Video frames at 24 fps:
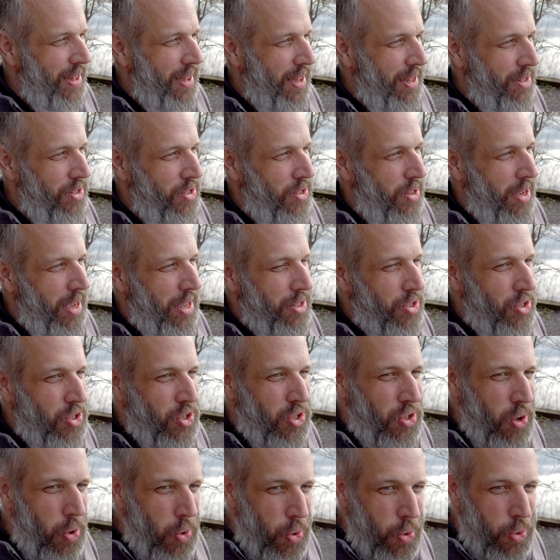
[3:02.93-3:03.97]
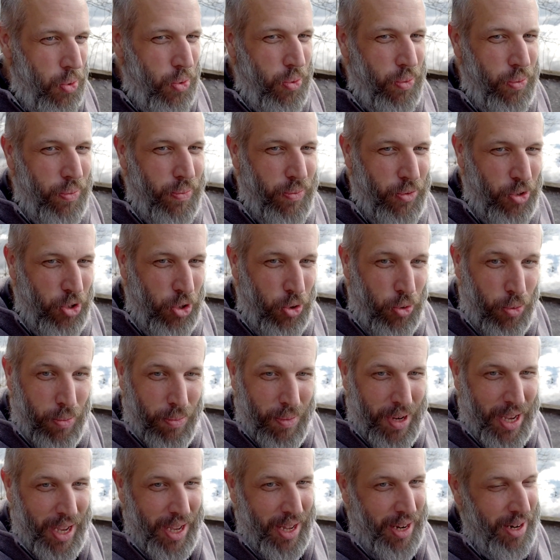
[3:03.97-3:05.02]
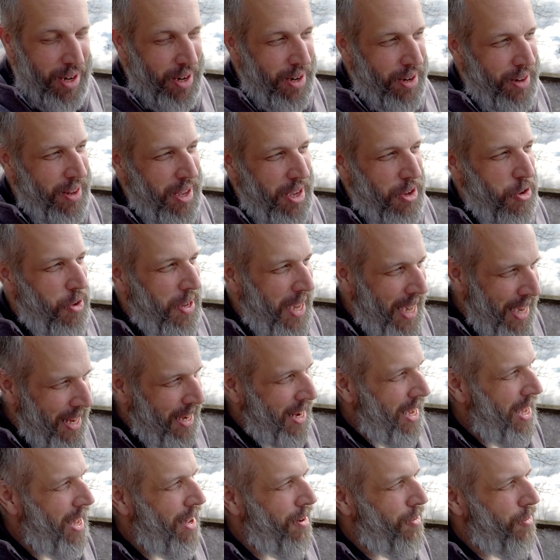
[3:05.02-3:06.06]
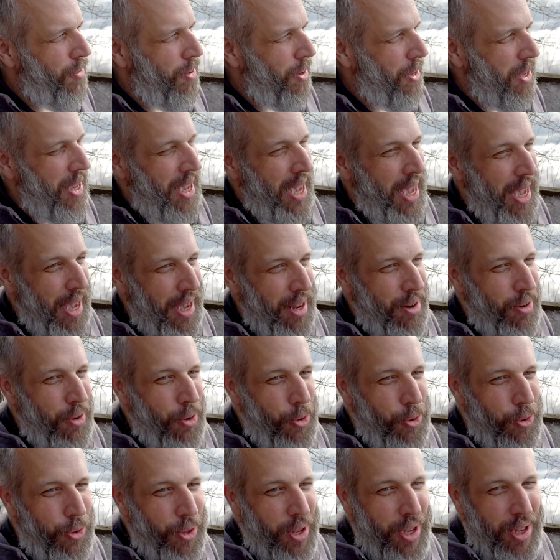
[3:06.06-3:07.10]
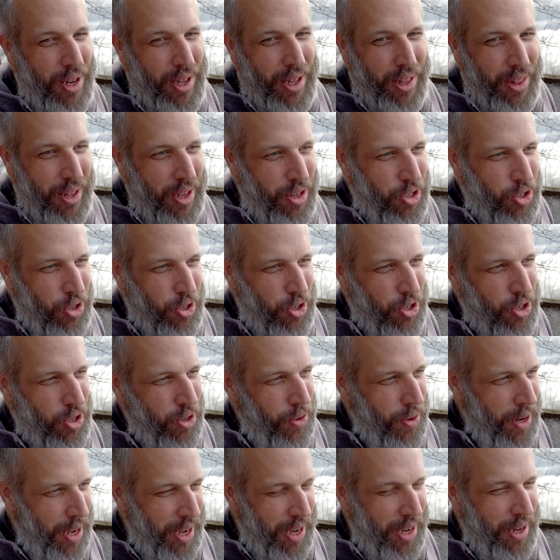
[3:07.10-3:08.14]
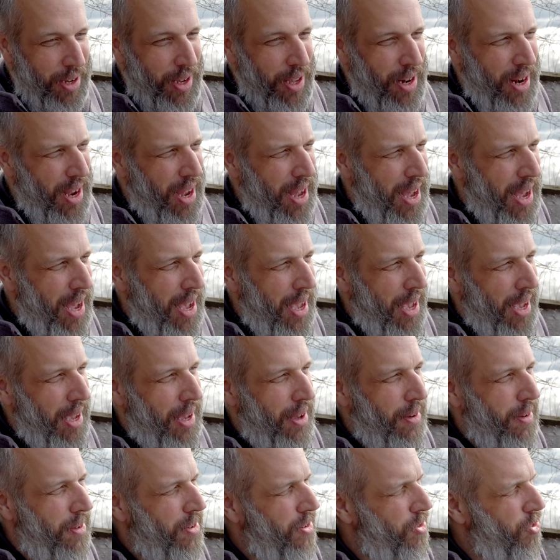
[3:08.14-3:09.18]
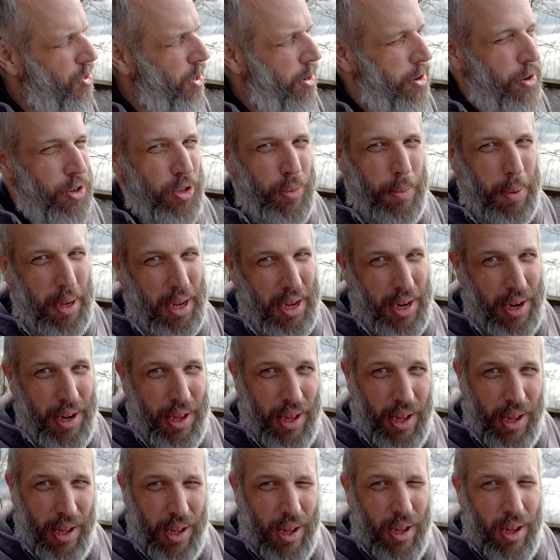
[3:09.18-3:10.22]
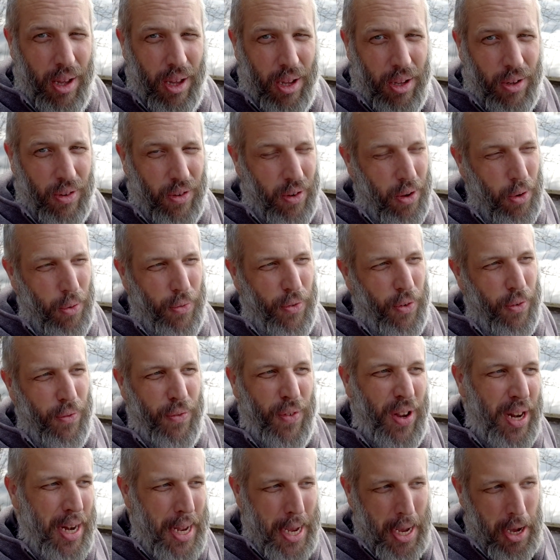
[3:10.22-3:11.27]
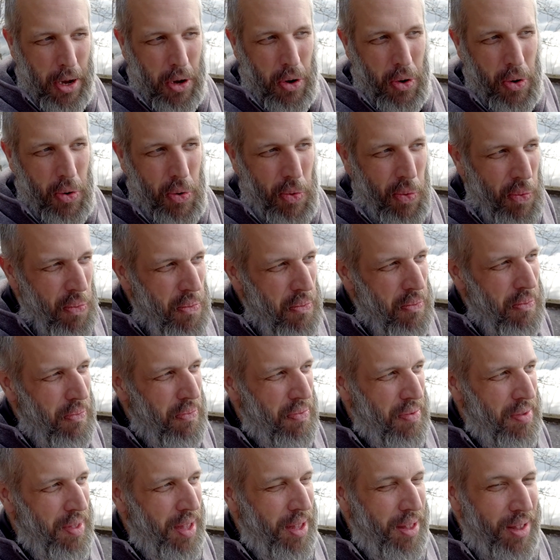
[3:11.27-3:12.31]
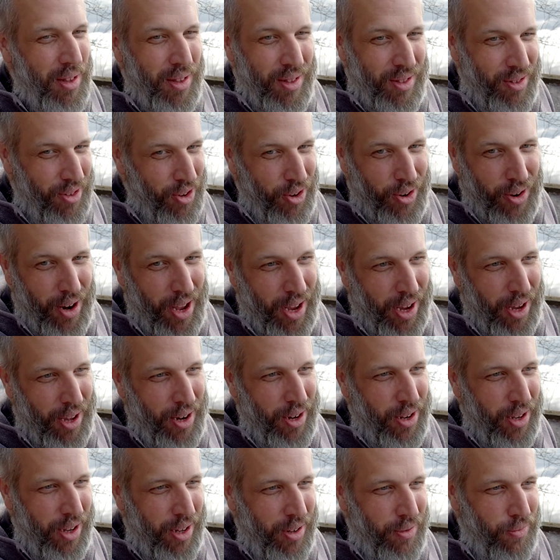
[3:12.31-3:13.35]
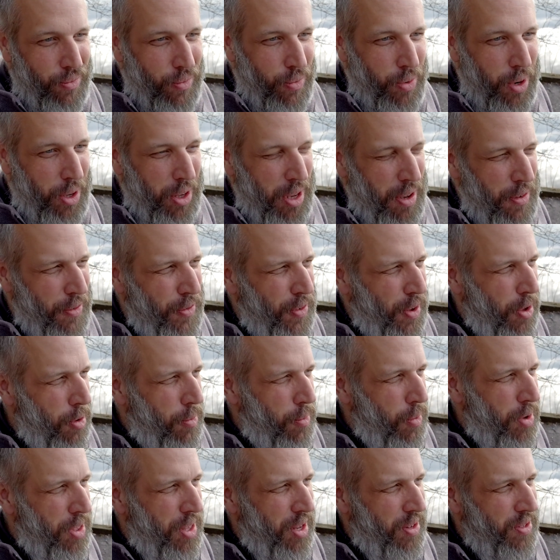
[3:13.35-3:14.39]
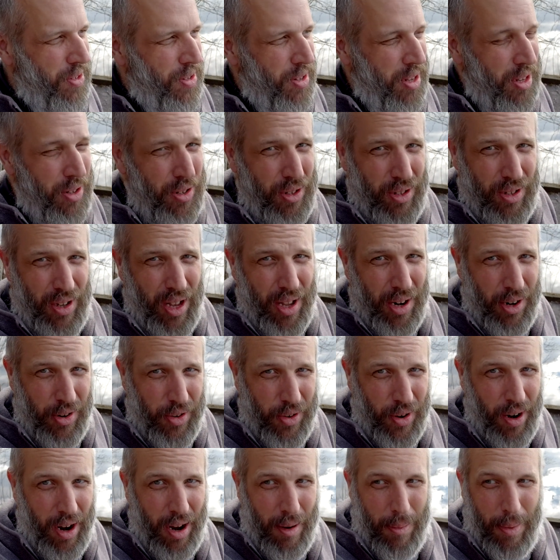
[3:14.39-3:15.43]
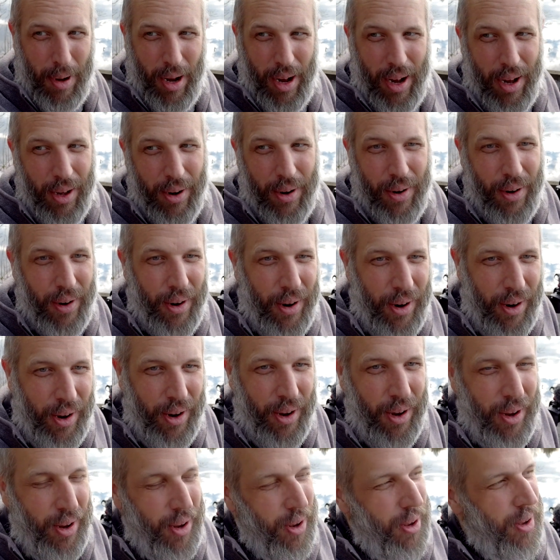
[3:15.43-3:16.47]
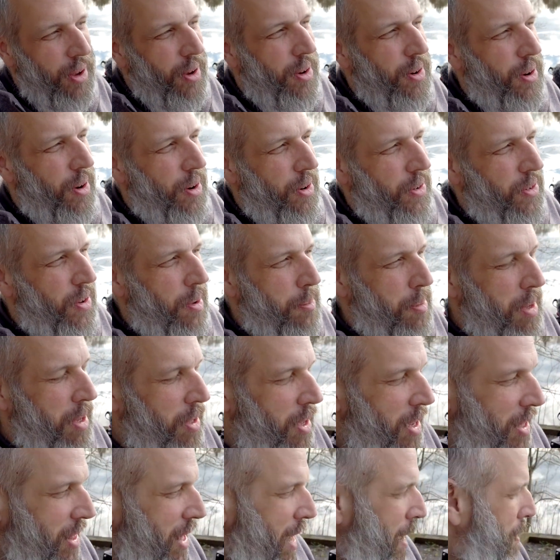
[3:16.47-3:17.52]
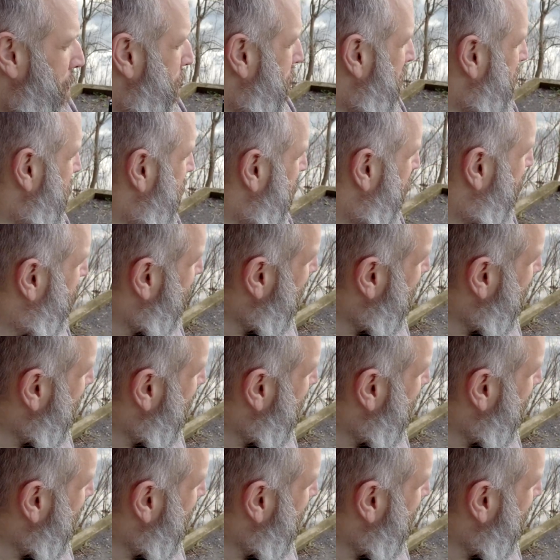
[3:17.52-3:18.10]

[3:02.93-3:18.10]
it's so zoomed in that you cannot really hand hold it unless you're shooting at a high shutter speed. So for video, you're not going to really film with this unless it's on a tripod or something like that. But the